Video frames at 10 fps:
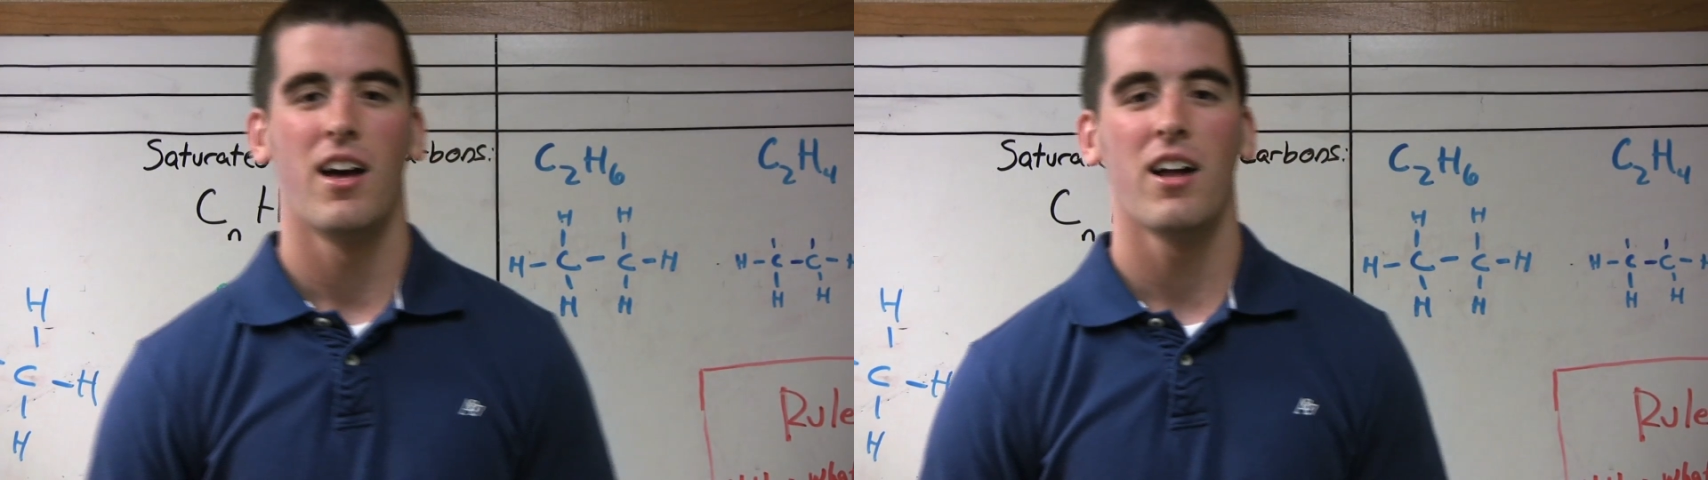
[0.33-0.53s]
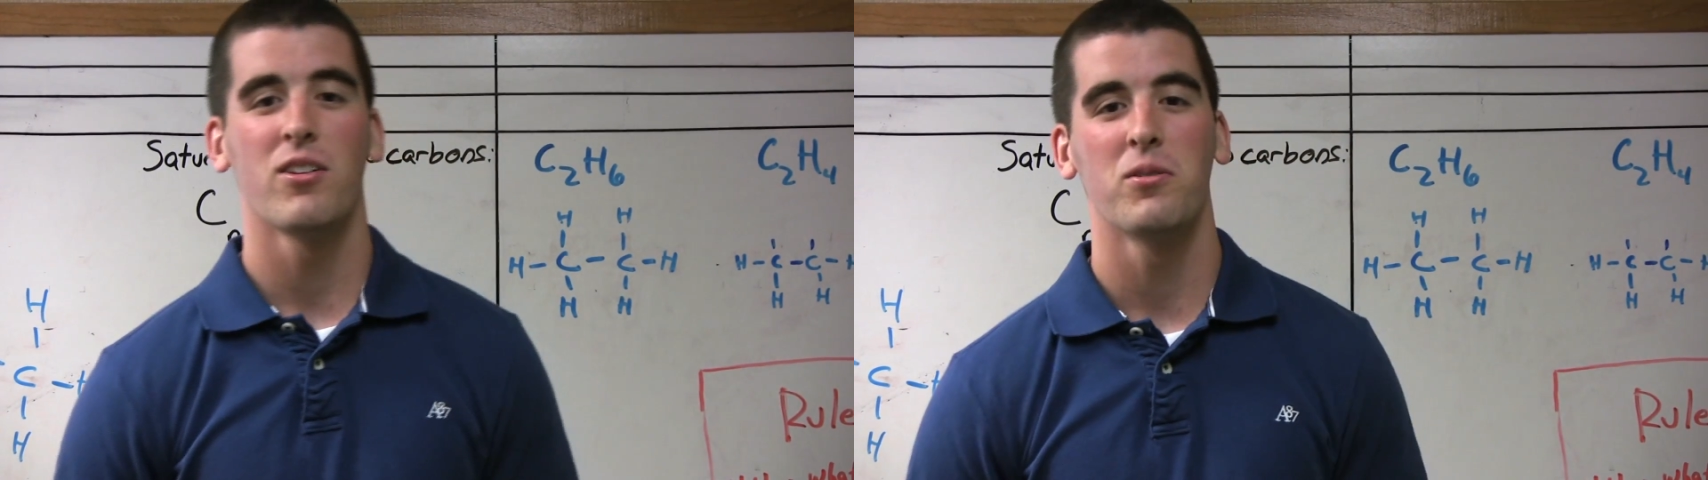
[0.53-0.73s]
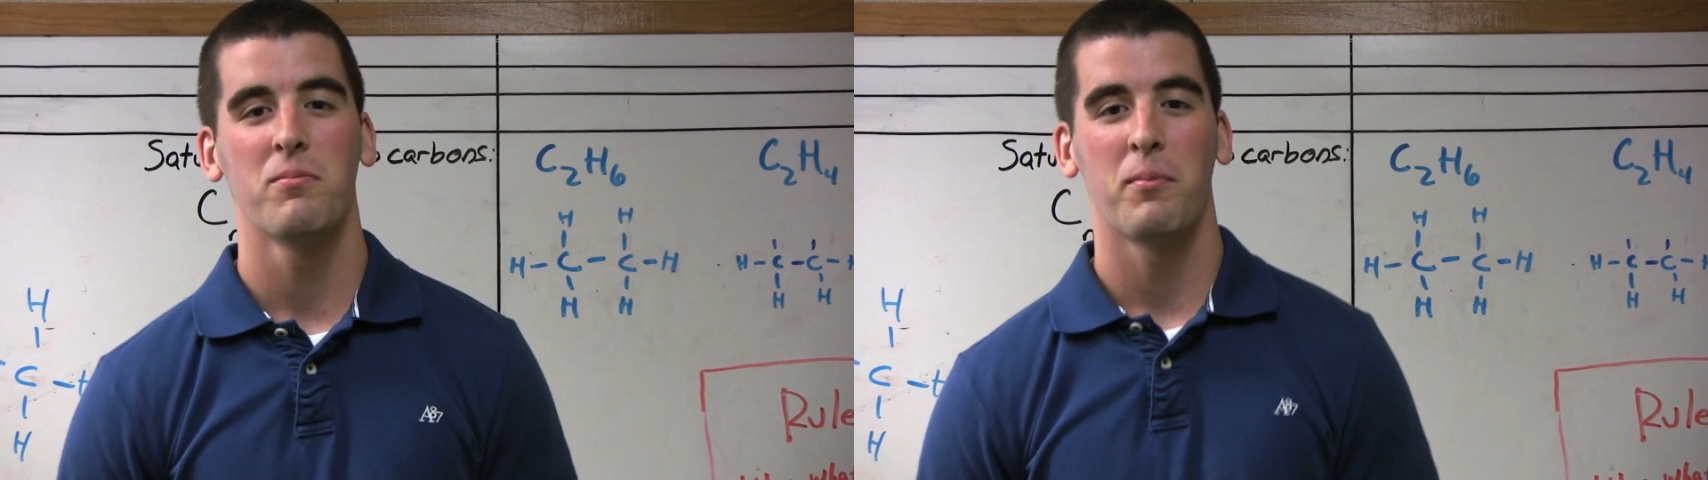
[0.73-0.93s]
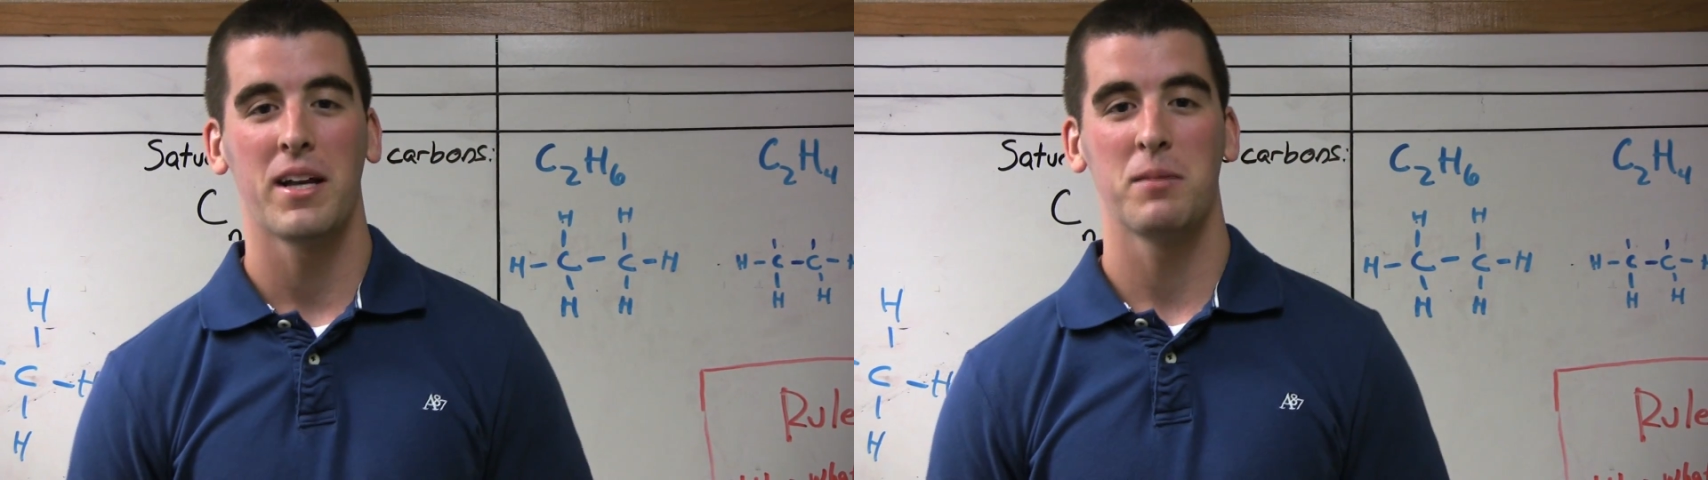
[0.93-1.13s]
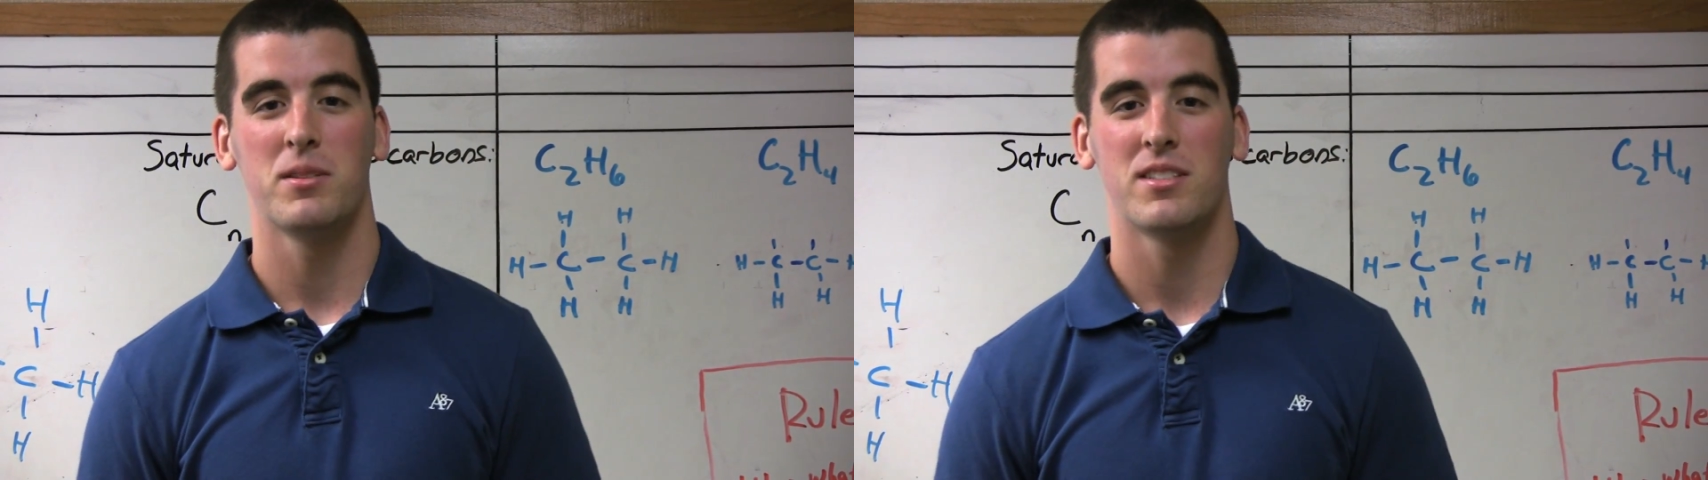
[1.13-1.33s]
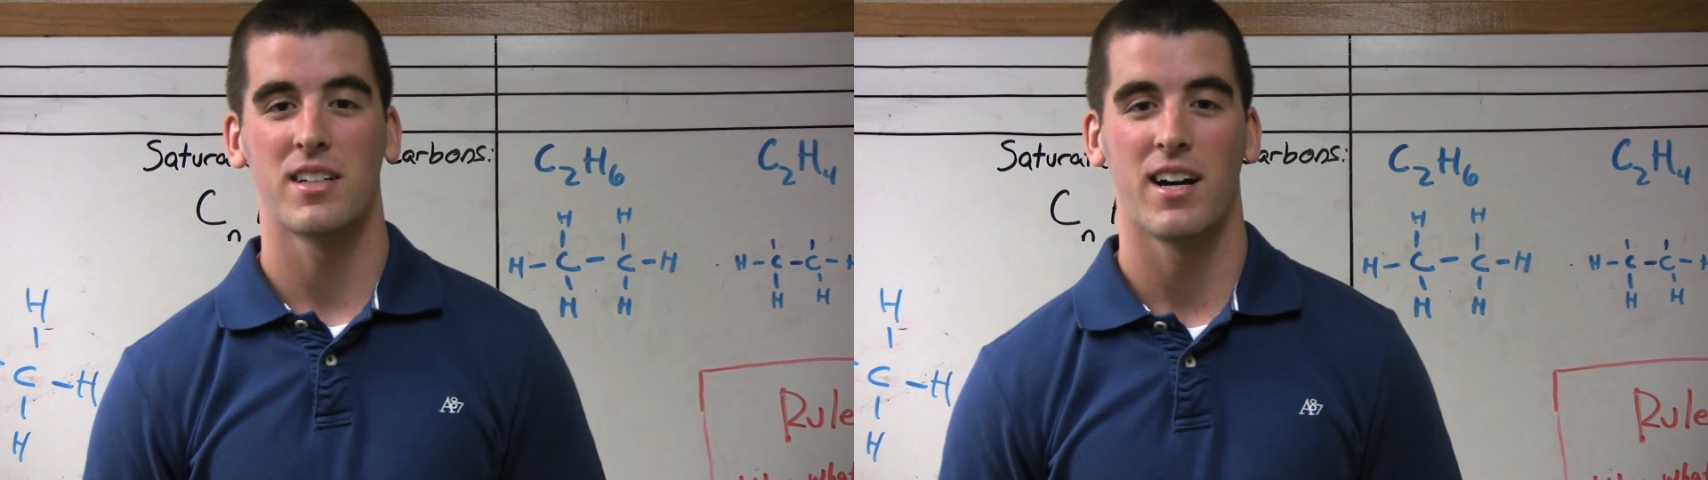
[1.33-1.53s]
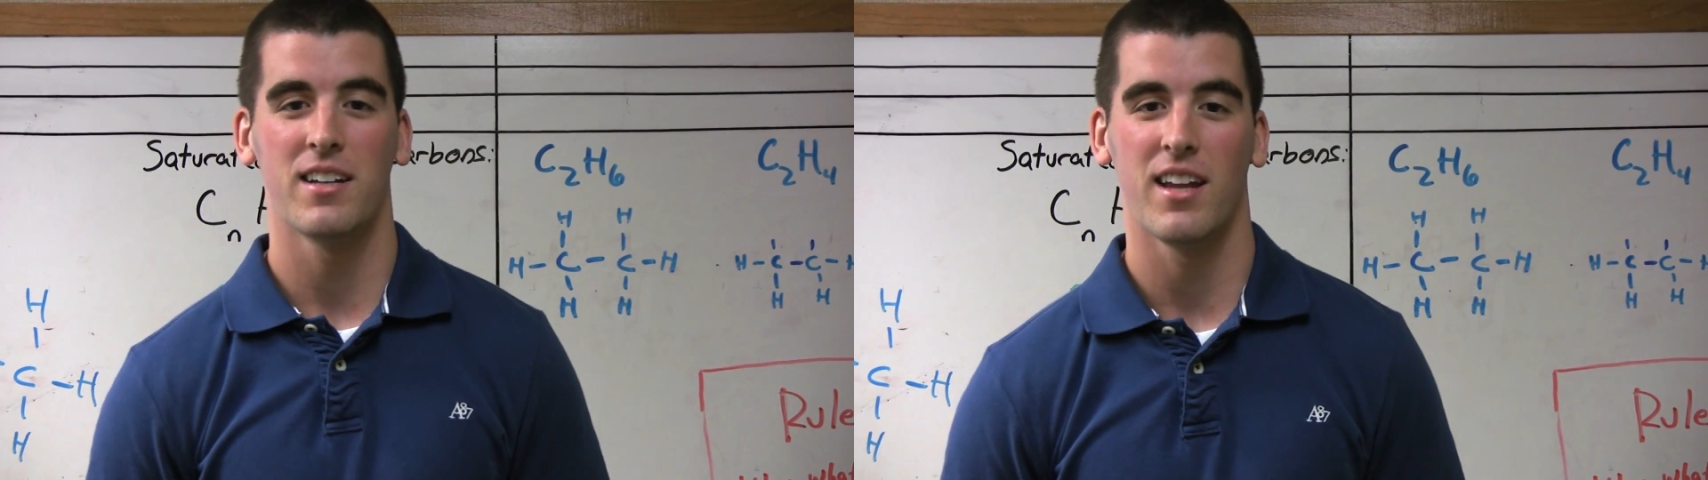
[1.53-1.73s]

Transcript: Hello, my name is John,